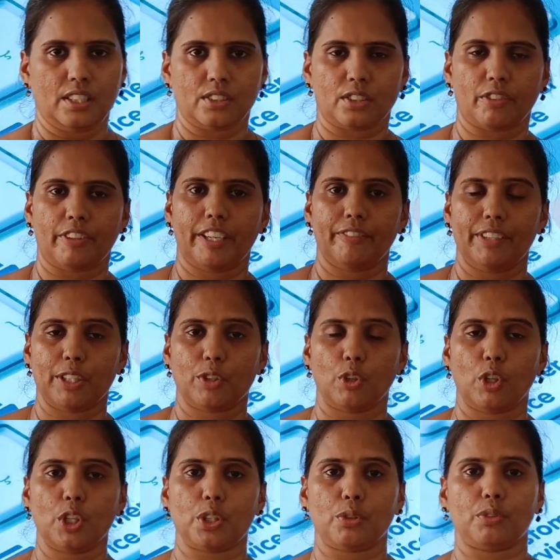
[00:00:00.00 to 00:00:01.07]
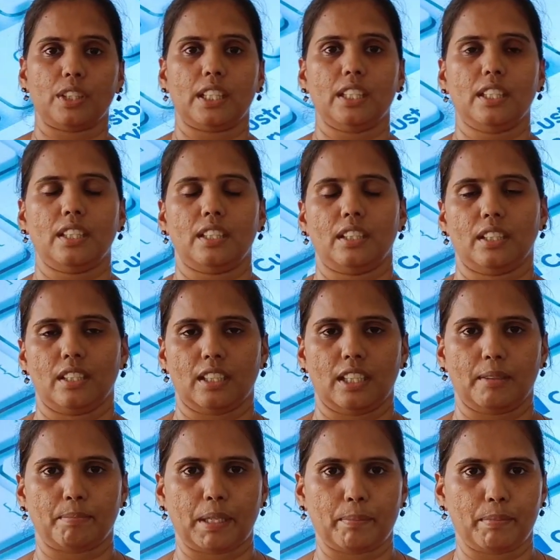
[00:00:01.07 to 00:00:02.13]
So when we go to
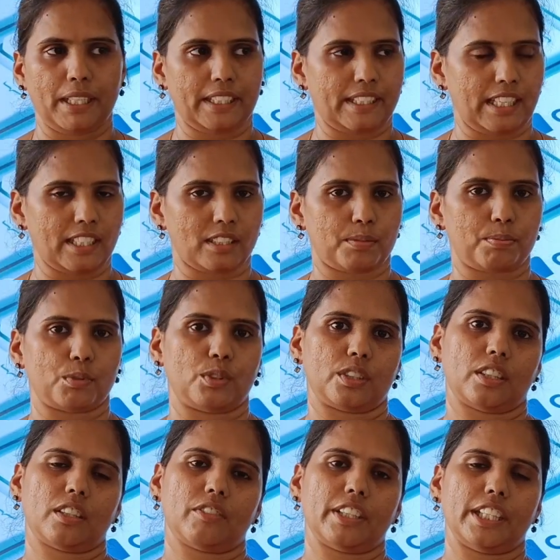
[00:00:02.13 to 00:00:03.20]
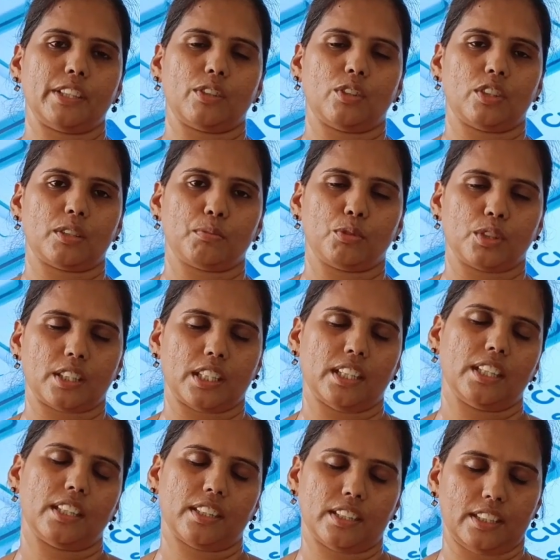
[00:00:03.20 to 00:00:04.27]
a public transport or when we go to book
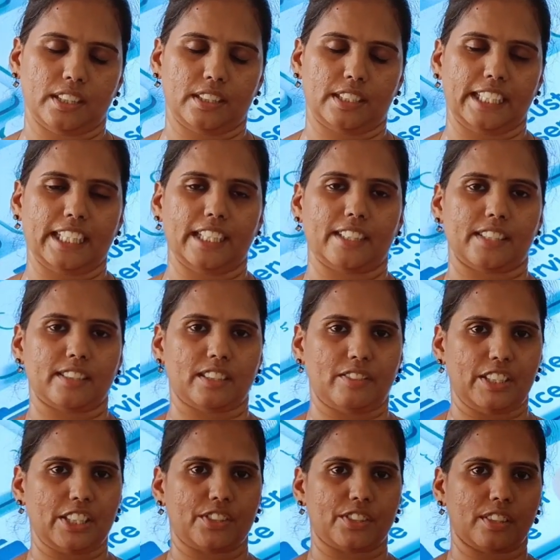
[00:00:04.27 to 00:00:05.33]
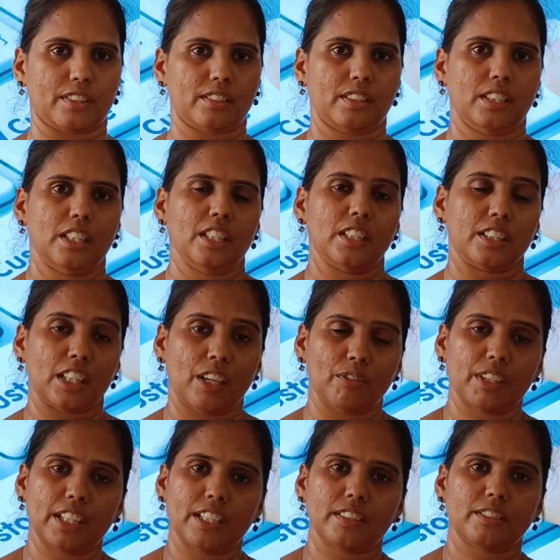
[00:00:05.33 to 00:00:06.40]
a ticket reservation,
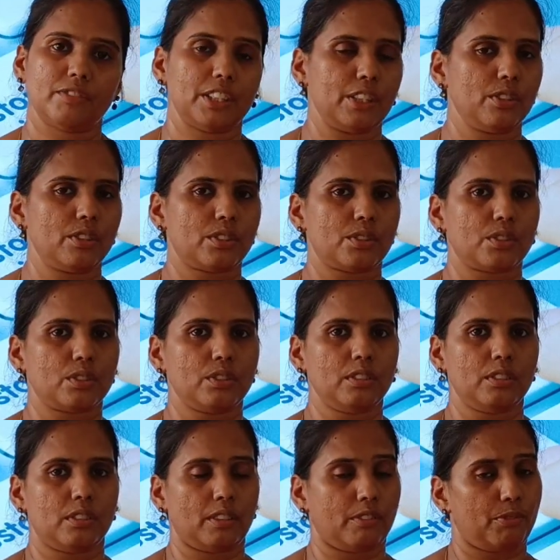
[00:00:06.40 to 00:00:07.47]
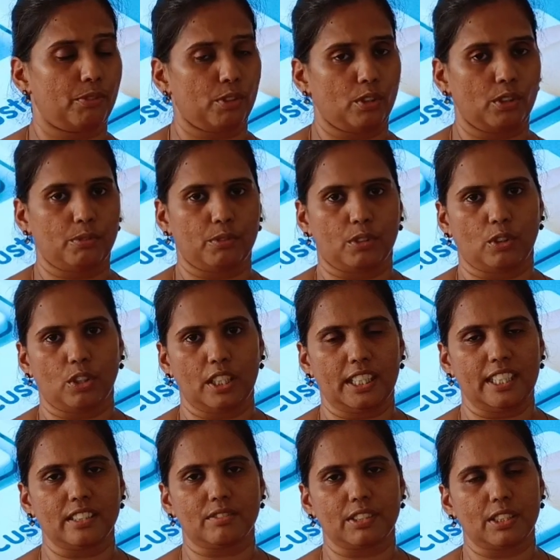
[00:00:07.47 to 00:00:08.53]
nowadays we used to, old
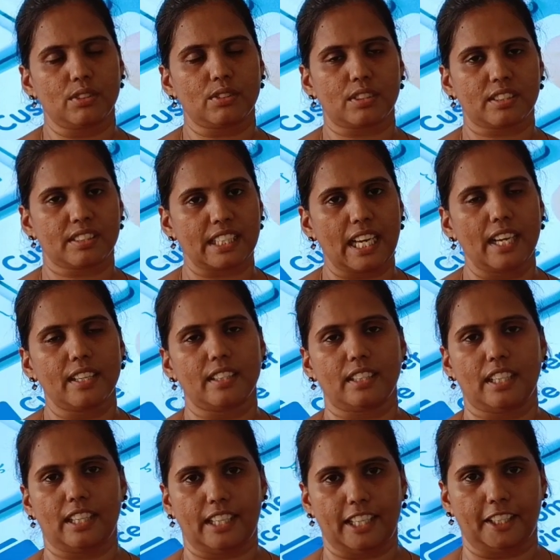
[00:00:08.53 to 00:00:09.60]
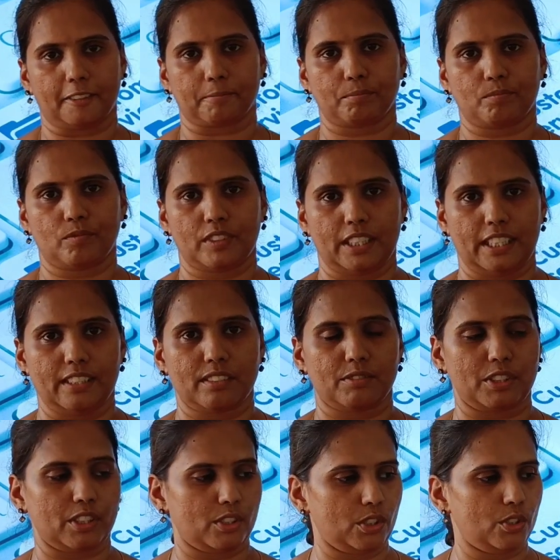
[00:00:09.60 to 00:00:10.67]
days we used to stand in a line. Yes,
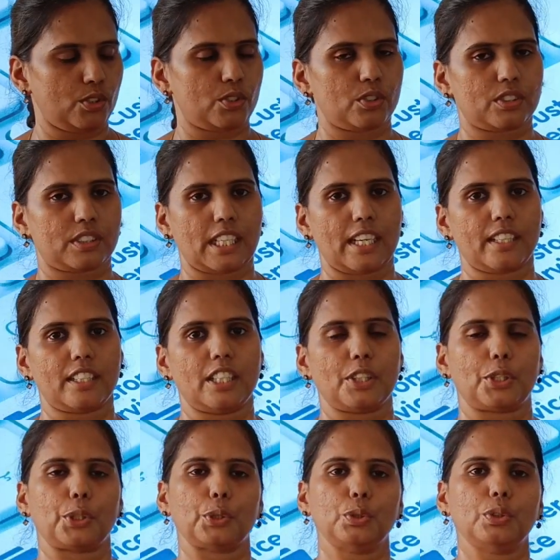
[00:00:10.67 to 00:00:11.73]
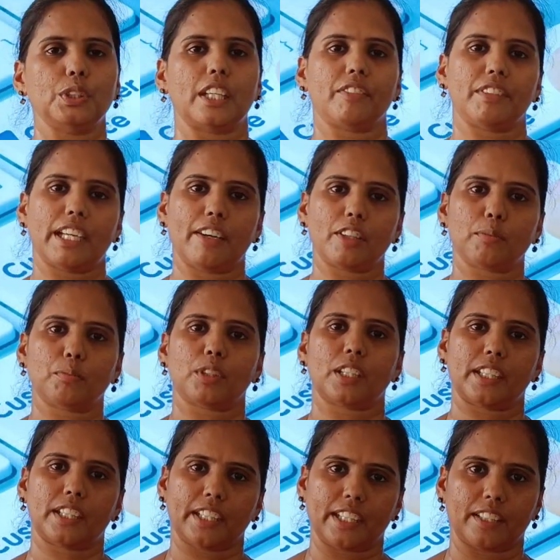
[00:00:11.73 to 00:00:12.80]
we used to stand in a queue and we have to book
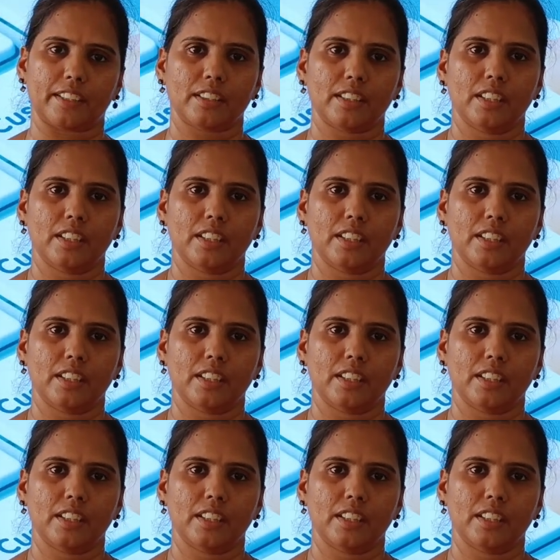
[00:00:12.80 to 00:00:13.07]
a ticket.